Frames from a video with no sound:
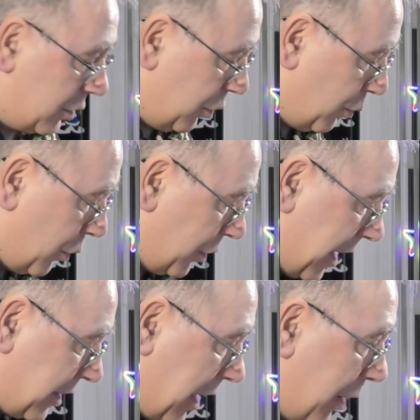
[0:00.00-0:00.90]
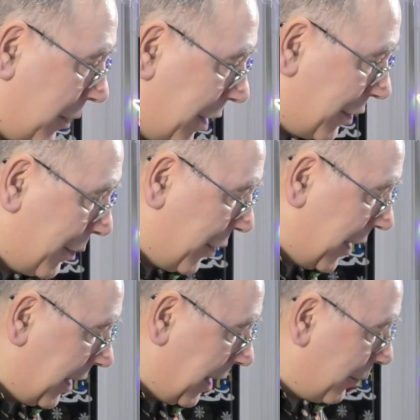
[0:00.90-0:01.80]
not what they tell me I can put
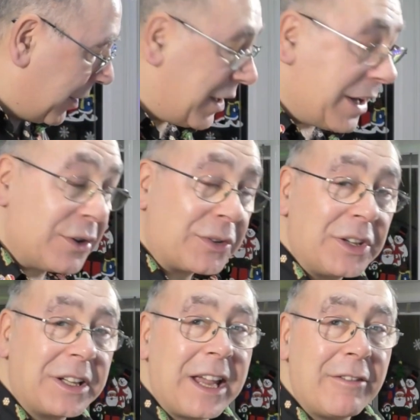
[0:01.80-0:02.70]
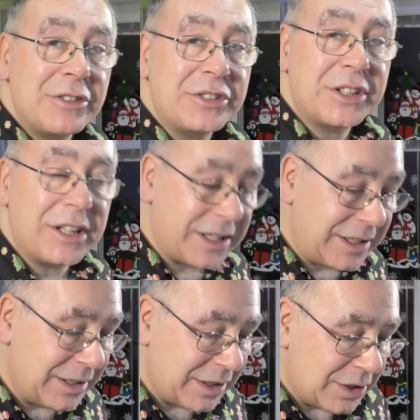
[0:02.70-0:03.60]
in there. But they're not going to
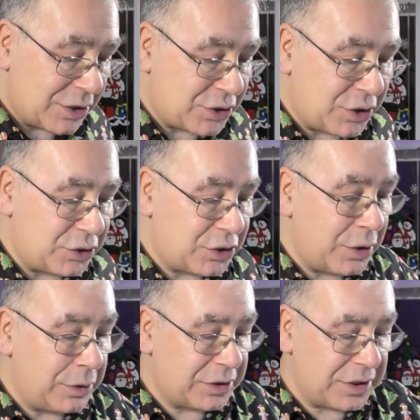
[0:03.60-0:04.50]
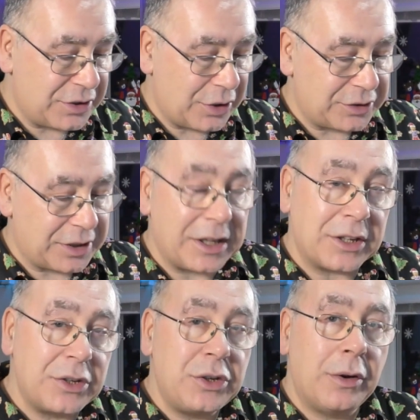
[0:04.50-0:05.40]
guarantee, should you decide to get
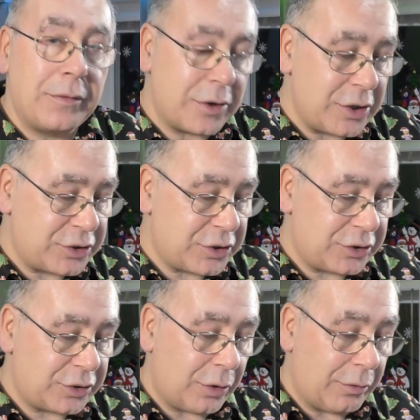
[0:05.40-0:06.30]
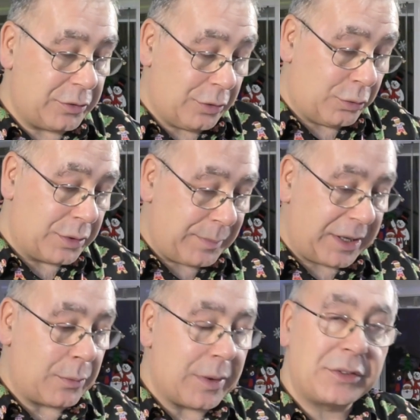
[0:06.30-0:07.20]
the newer versions or, or the
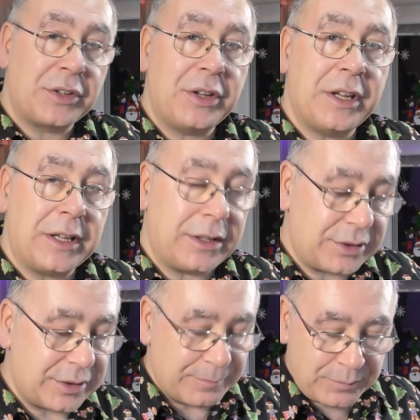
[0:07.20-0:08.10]
bigger ones of these,